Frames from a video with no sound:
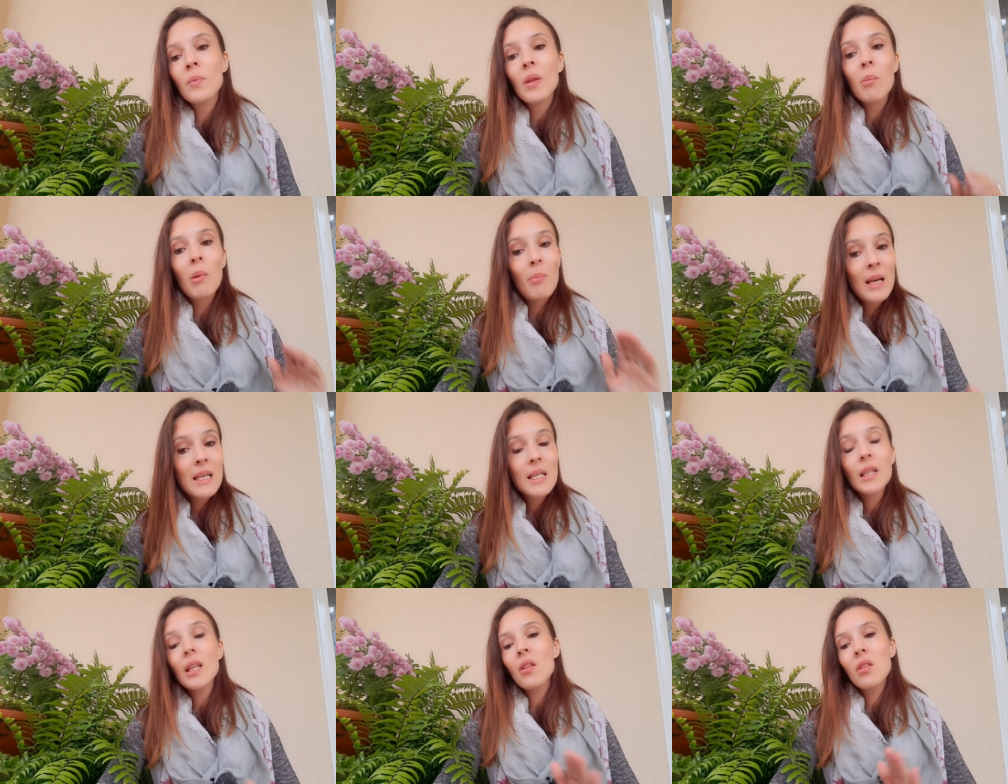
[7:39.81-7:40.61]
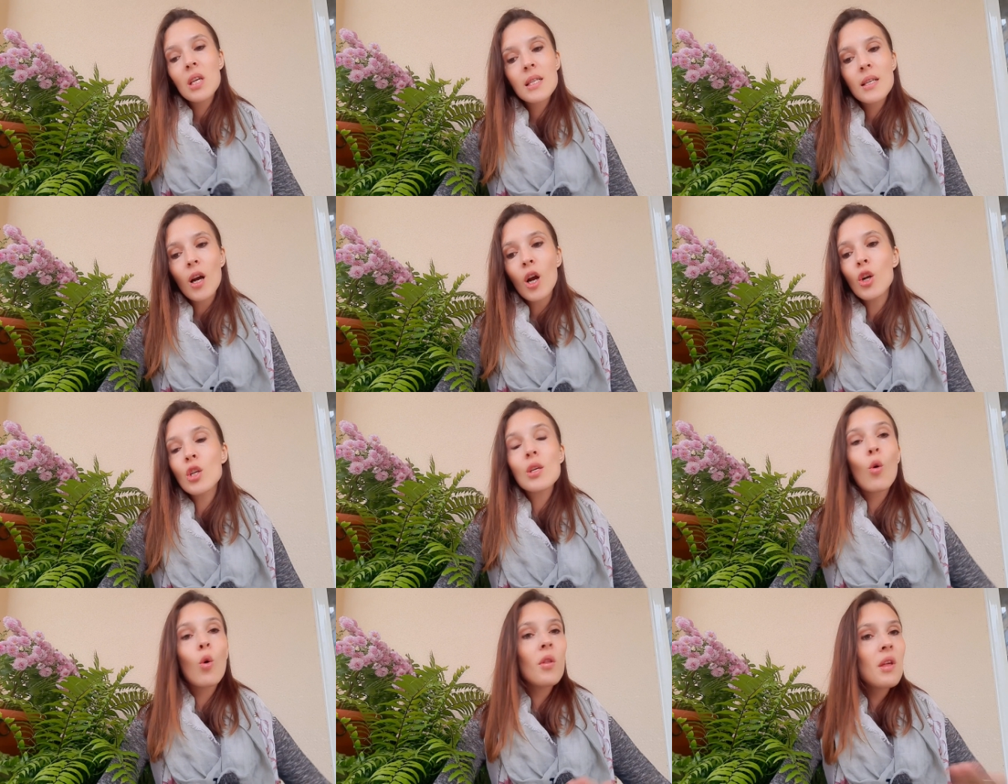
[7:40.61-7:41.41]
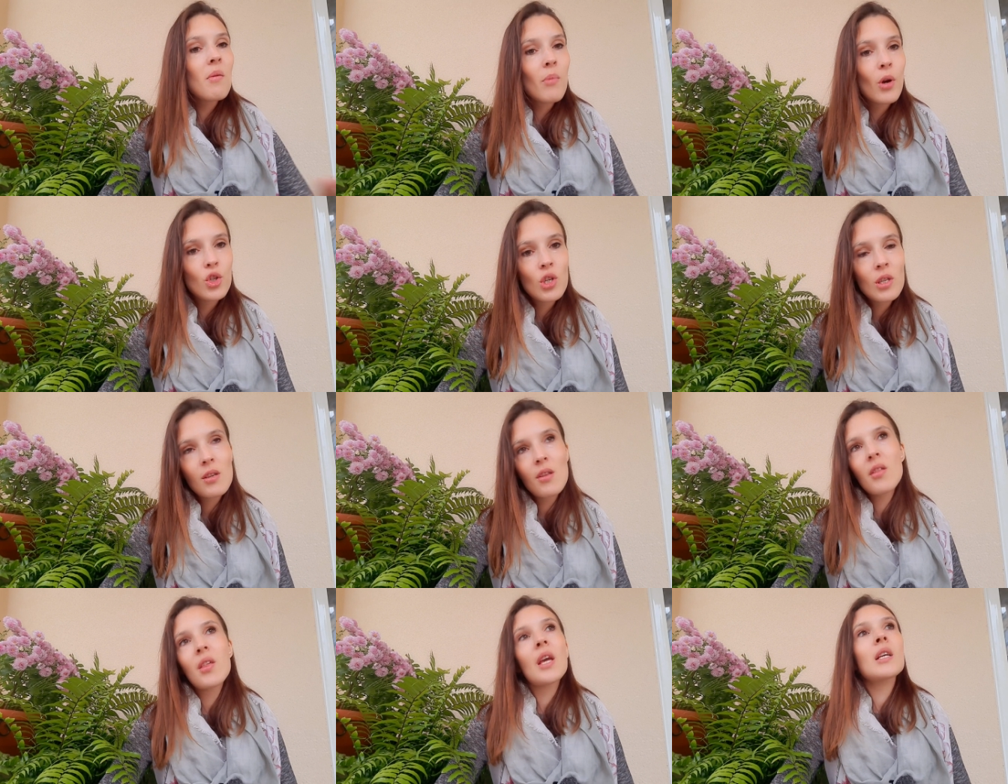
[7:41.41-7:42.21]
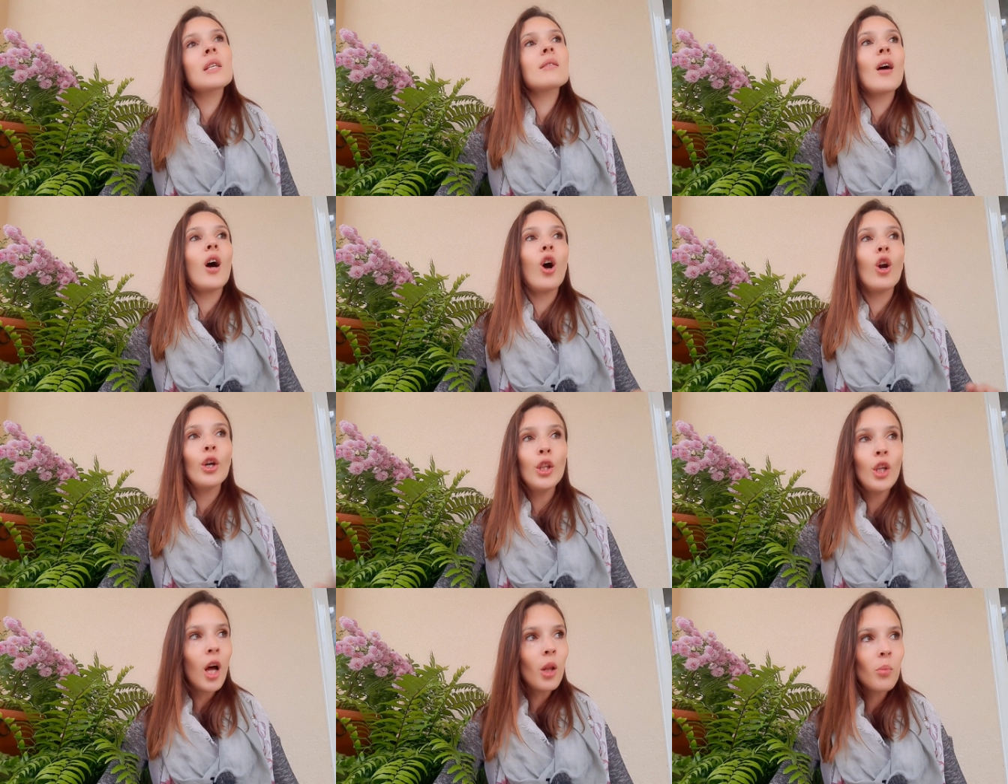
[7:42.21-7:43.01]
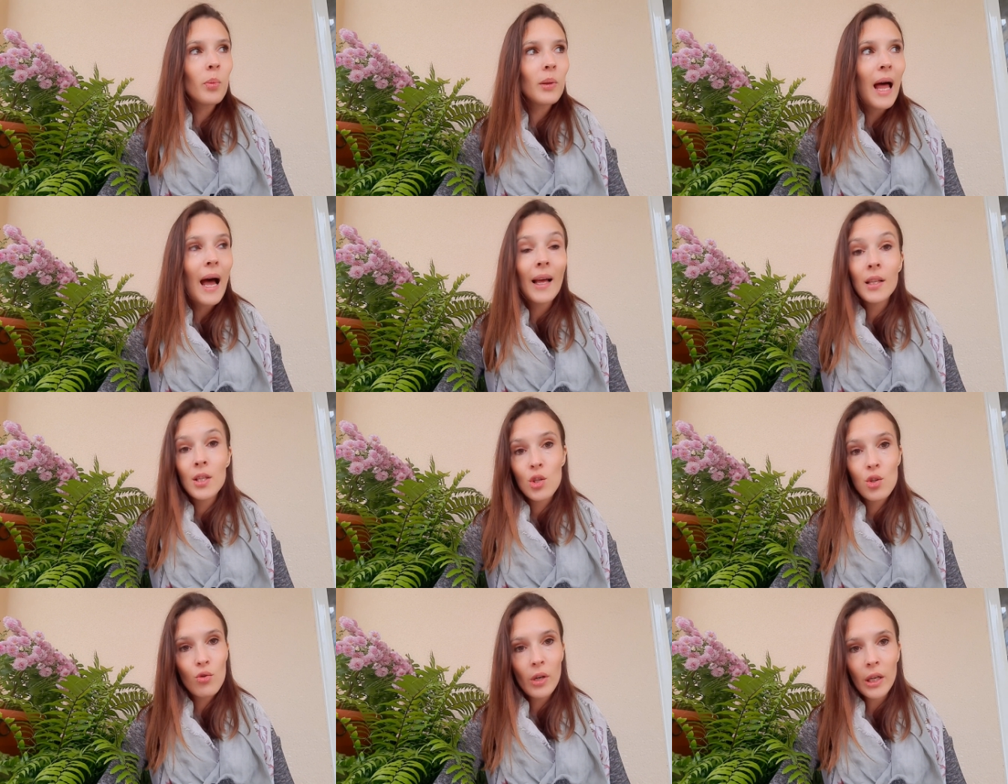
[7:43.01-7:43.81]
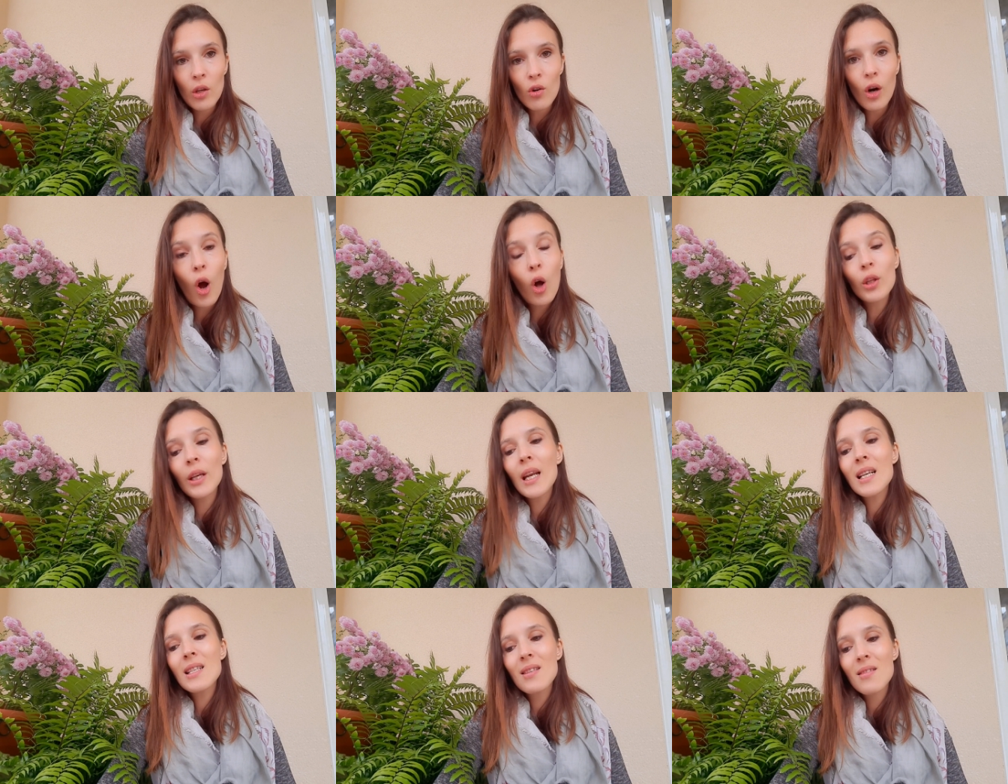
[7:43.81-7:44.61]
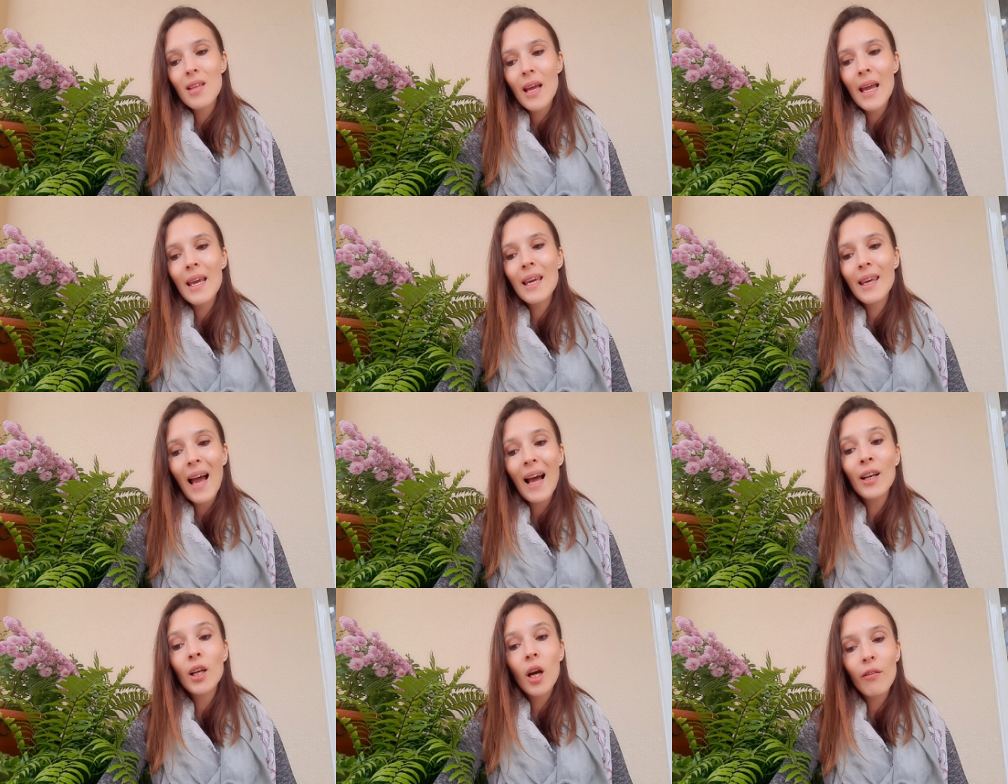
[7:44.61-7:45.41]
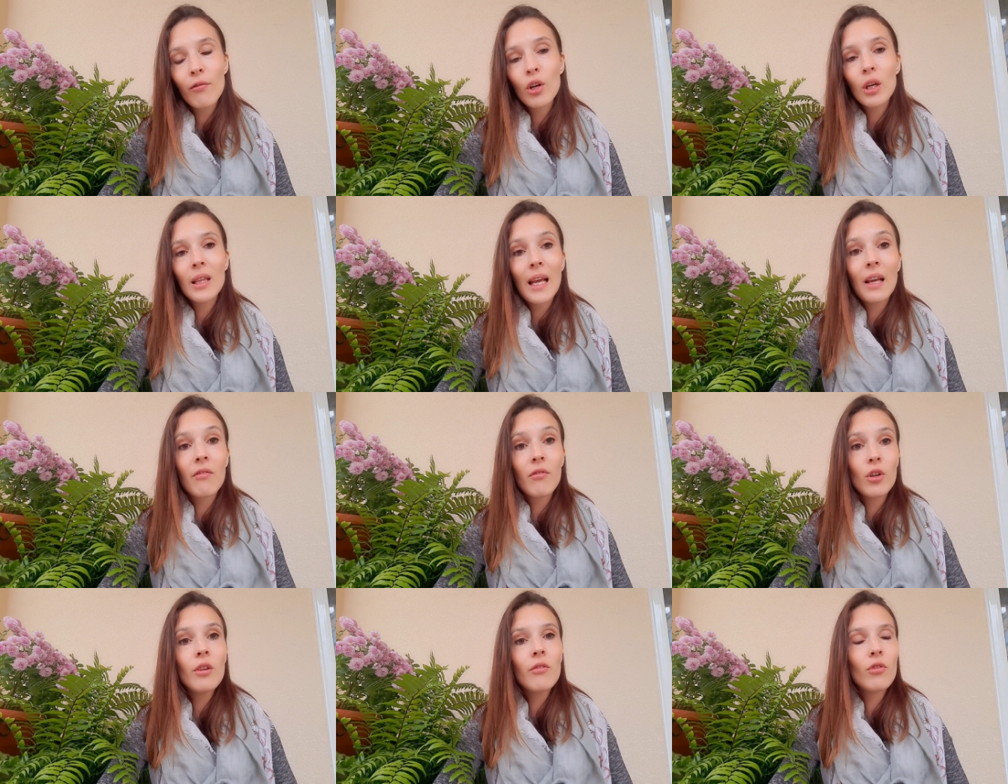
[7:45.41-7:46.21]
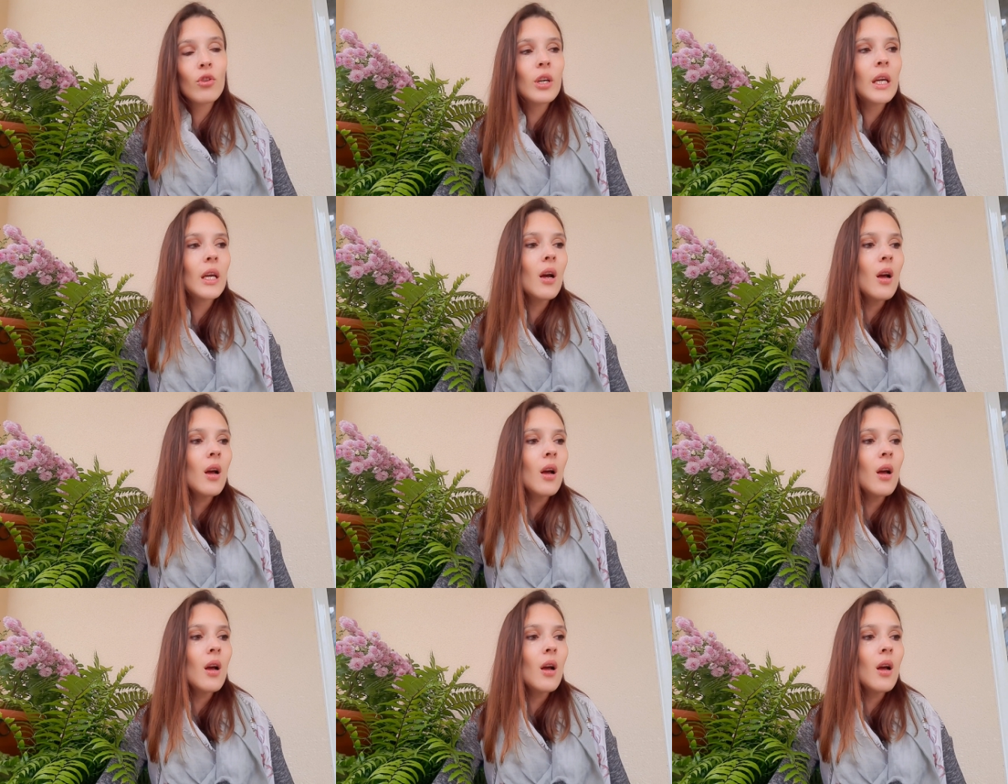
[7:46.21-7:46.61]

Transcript: But basically these cards, all the emergency things that are not planned during your holidays, they can cover it, like very, very